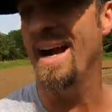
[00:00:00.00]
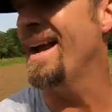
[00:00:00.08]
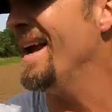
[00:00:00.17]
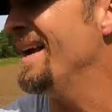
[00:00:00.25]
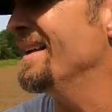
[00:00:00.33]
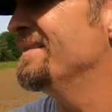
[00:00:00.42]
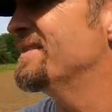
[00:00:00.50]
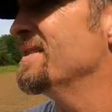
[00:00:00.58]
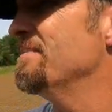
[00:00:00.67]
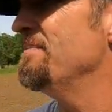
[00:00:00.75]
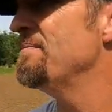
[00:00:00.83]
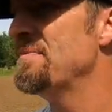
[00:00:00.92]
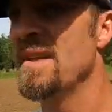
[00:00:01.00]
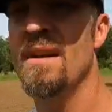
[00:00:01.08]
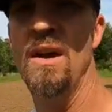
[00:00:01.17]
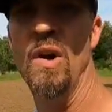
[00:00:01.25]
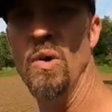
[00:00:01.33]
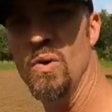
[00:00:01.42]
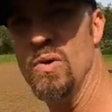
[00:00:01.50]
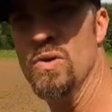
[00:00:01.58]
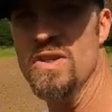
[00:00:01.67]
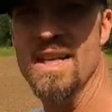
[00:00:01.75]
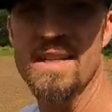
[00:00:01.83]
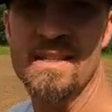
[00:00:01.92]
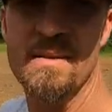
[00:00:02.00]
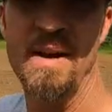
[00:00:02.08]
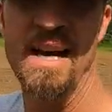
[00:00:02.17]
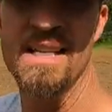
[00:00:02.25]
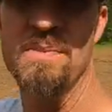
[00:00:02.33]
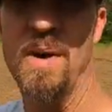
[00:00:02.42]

I had some holes and some high